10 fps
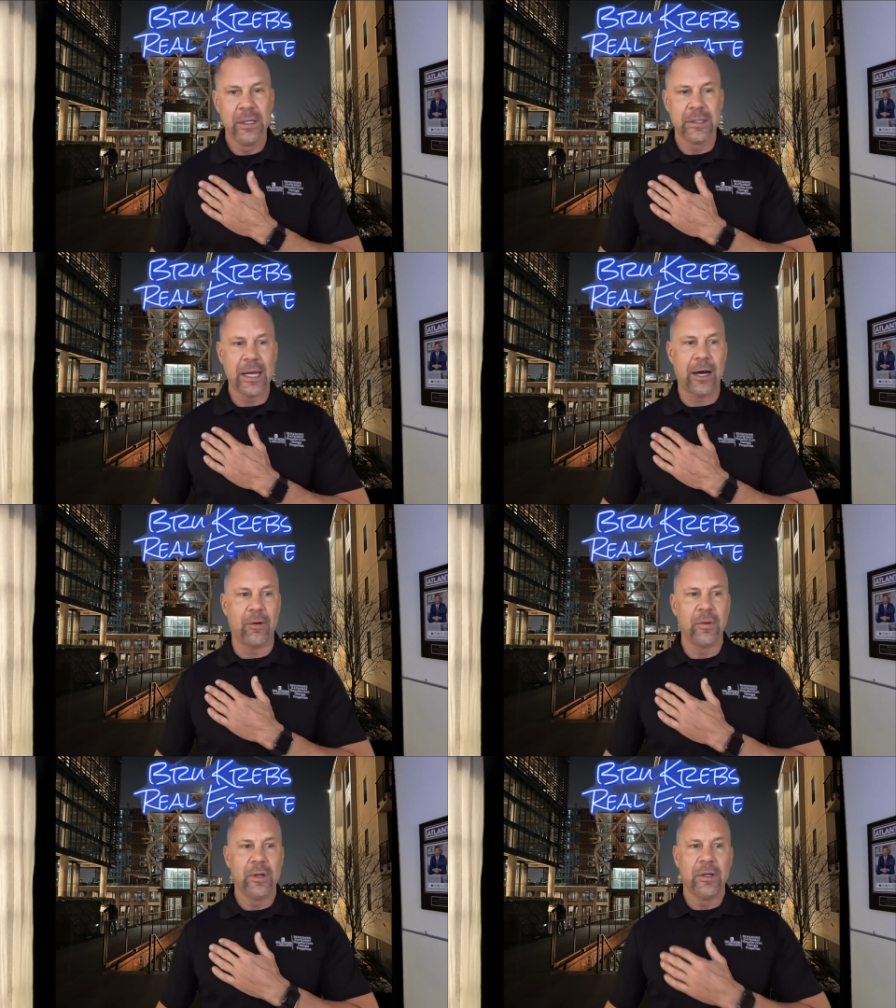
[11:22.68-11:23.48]

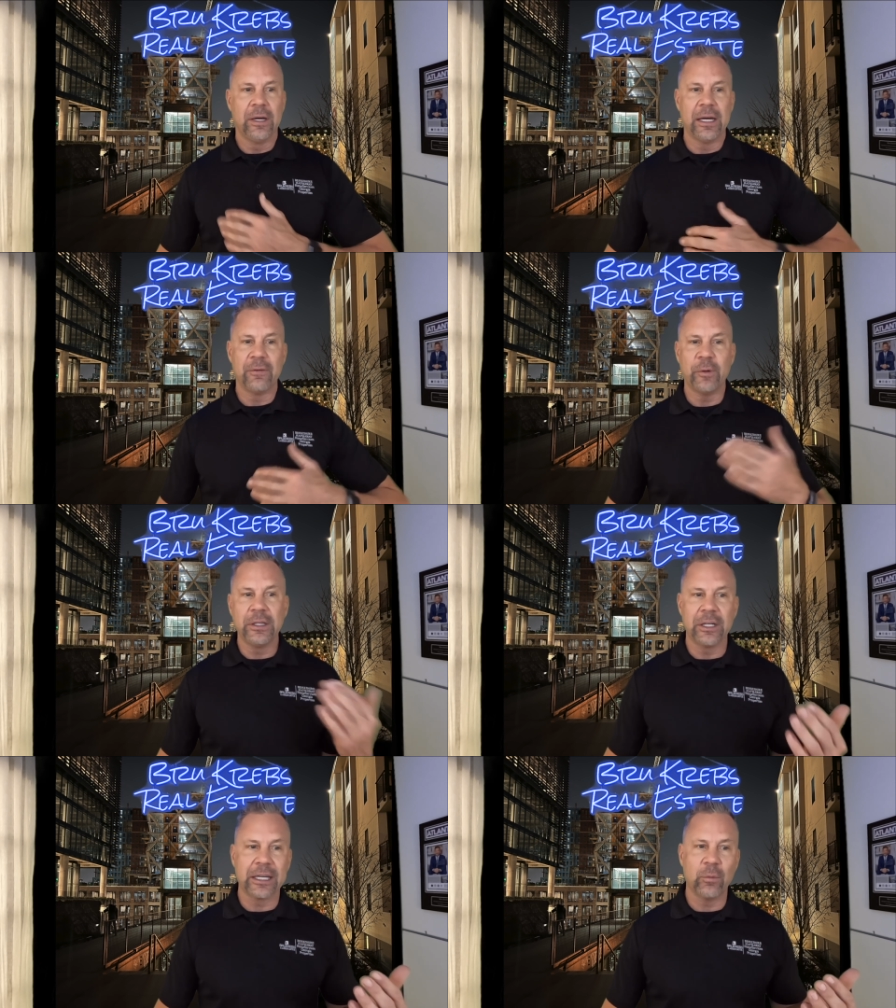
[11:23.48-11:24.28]
now, if we
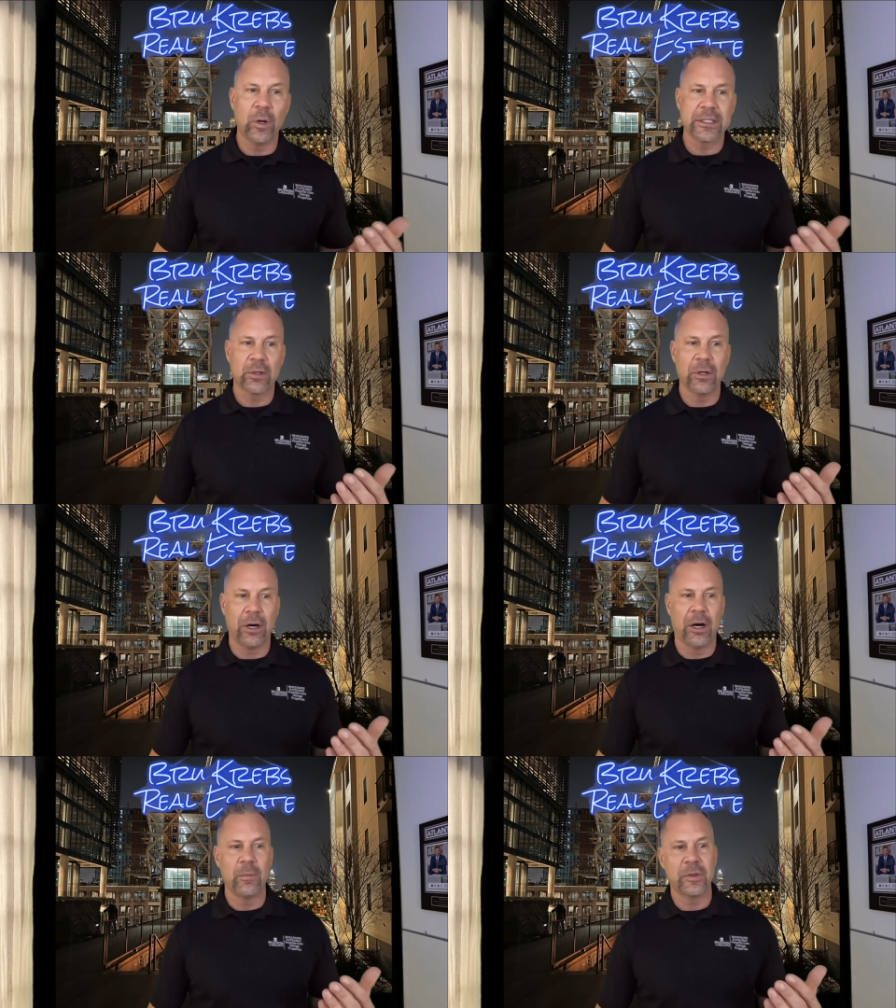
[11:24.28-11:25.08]
look at what's going
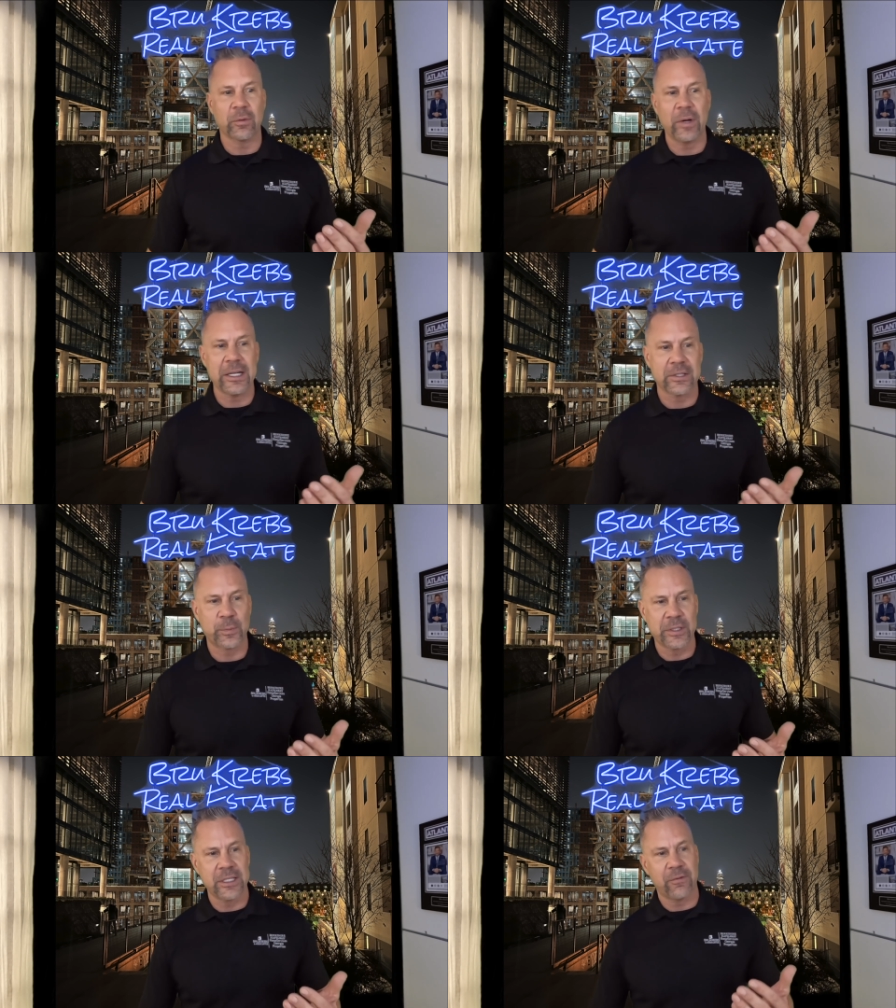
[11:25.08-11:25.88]
on with the rates
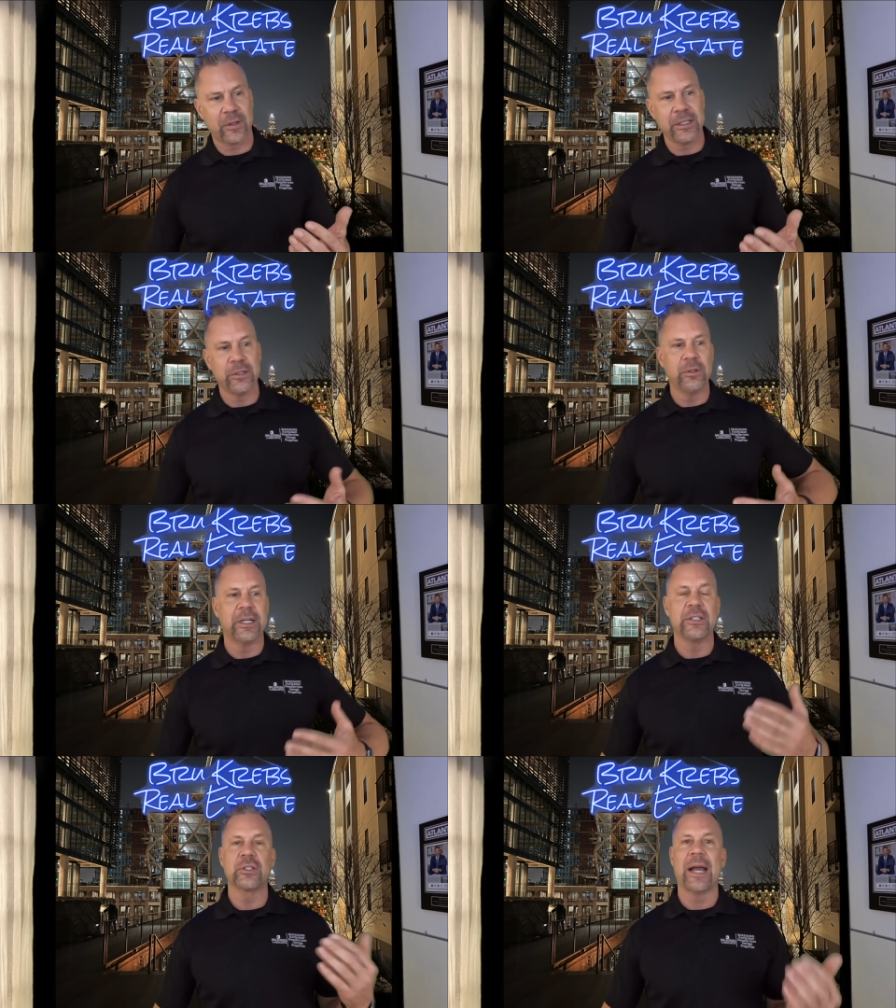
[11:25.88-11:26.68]
specifically, you
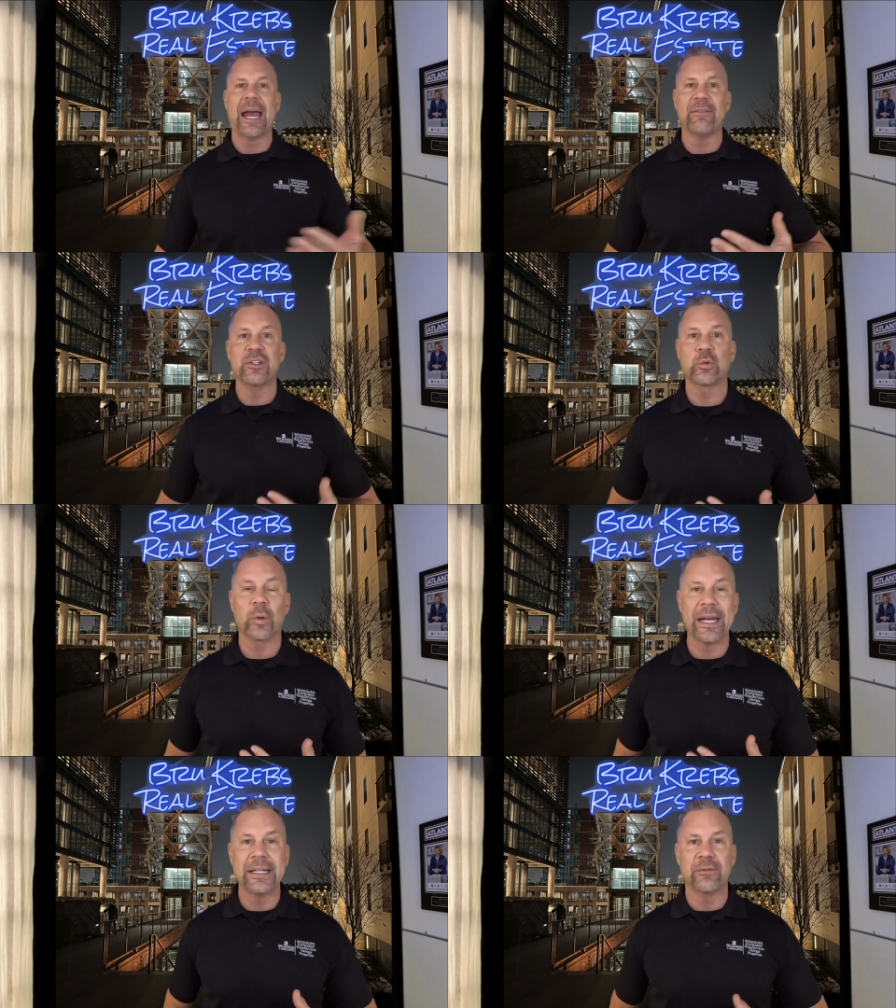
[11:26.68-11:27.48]
look at your average
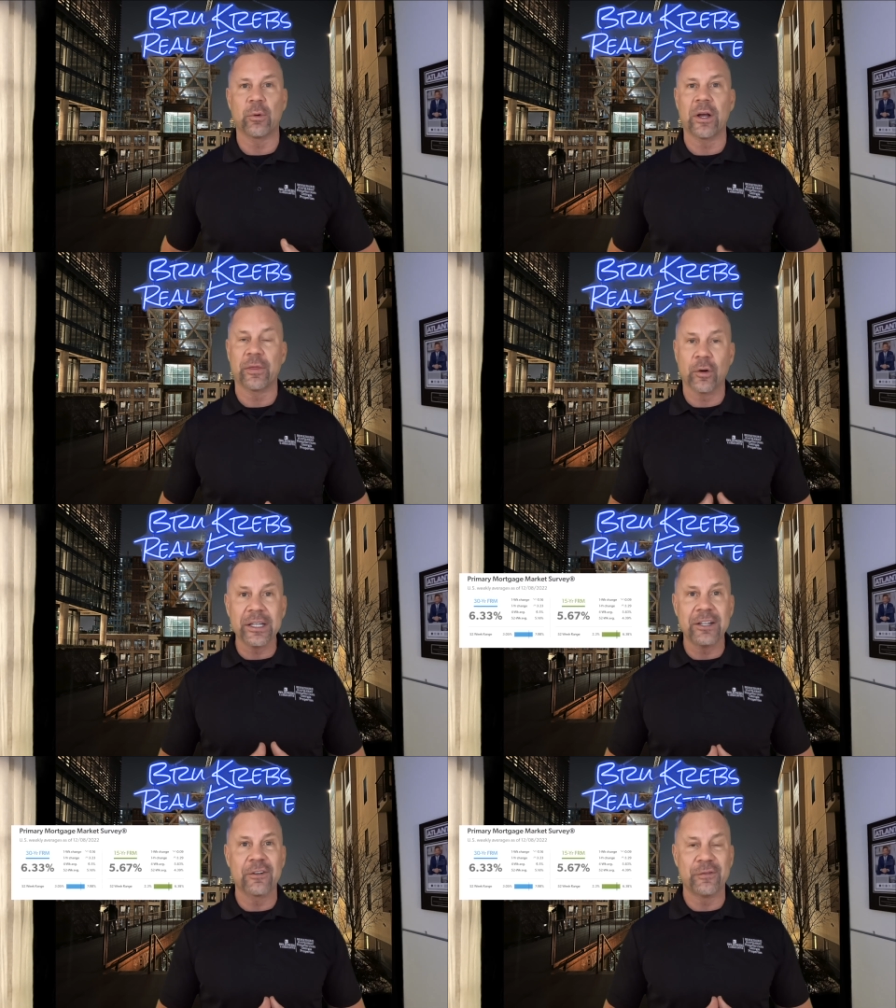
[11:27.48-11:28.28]
rate for a
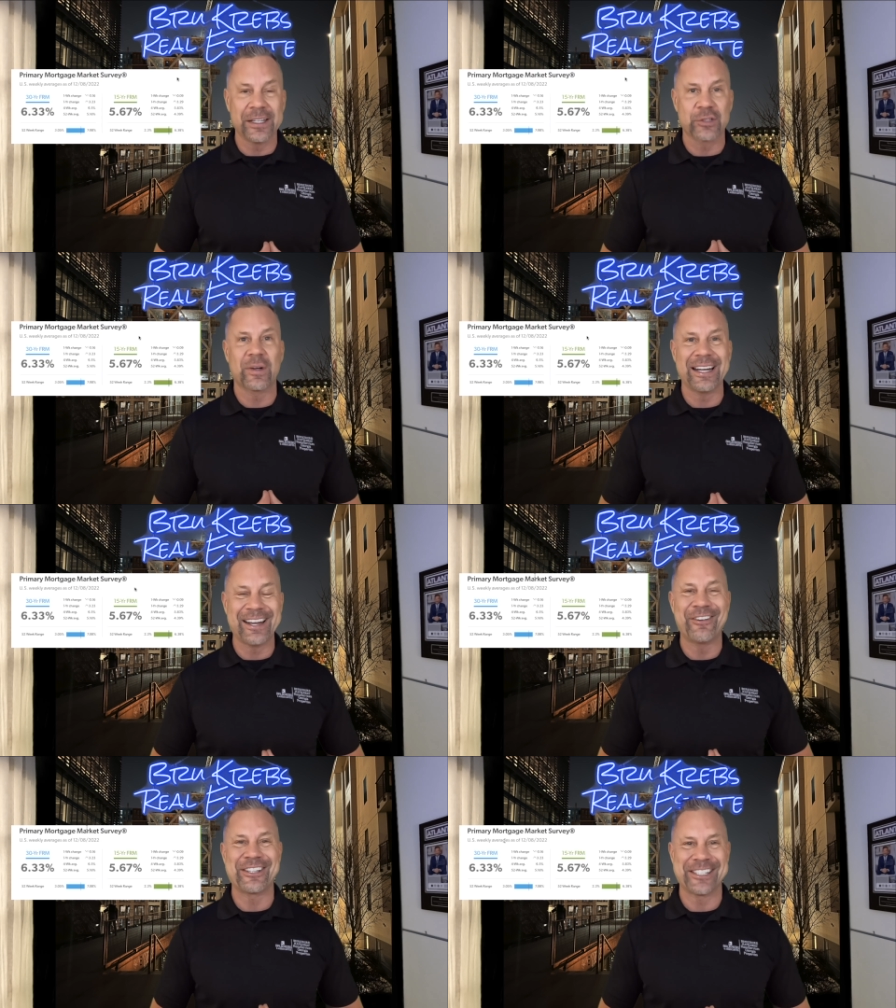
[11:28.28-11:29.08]
30-year fix right
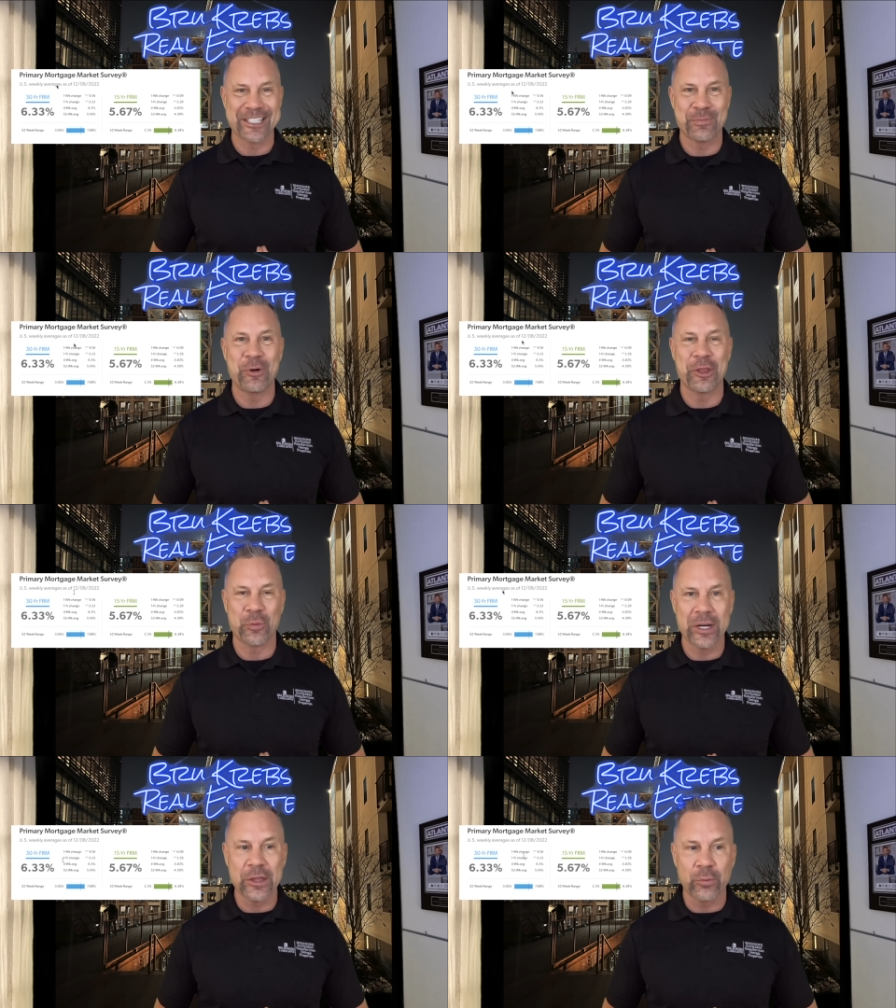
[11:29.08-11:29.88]
now is
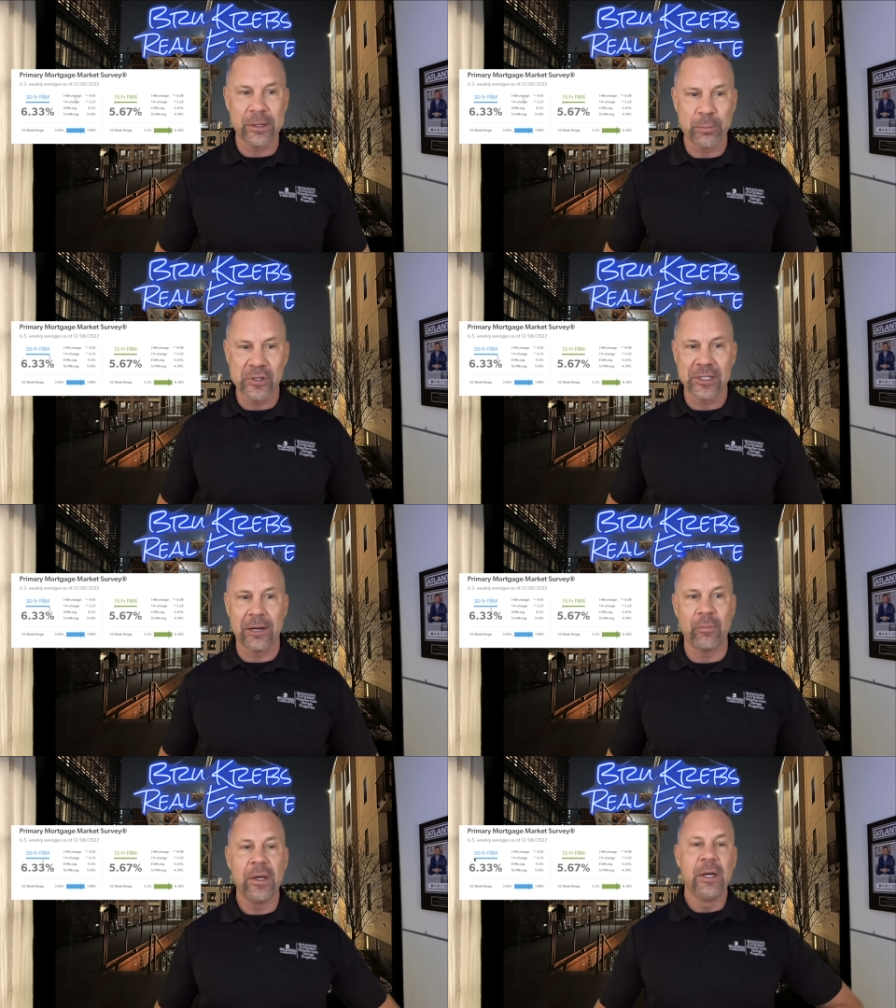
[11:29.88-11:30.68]
6.33%,